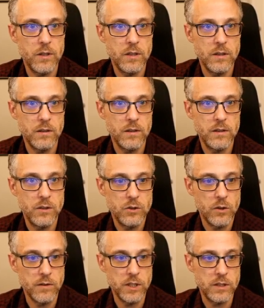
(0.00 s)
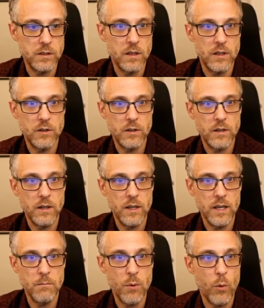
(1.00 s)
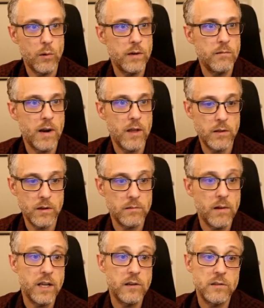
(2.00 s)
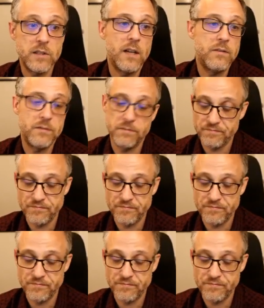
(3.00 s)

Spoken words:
to sort of just import it rather than write it yourself.